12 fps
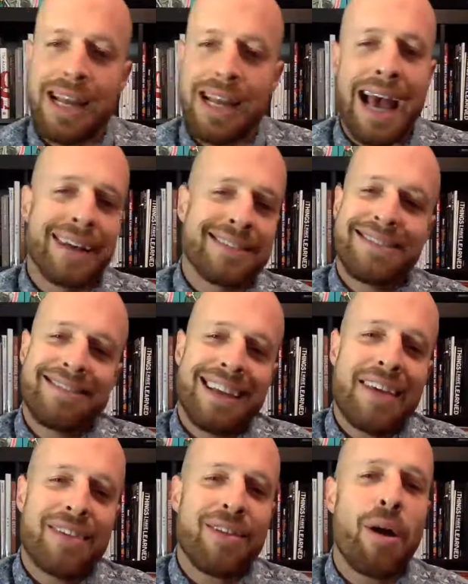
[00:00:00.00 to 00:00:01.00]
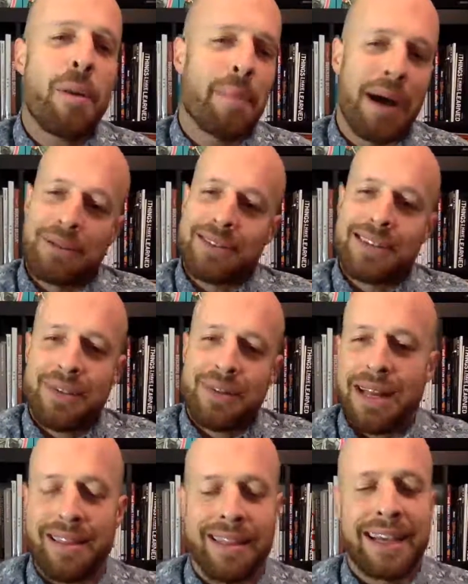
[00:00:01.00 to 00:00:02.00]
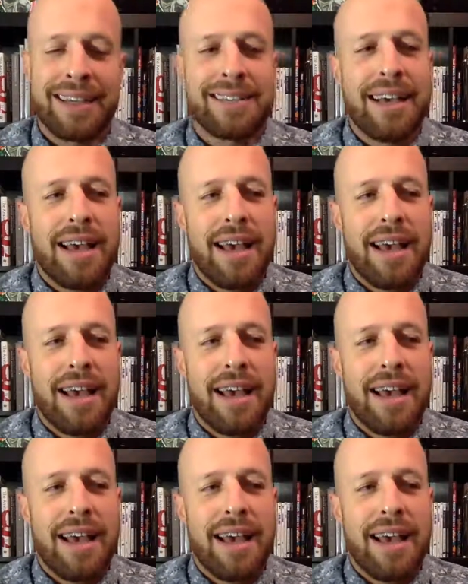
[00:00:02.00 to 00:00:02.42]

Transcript: dad. Throw him a bone. See what he thinks.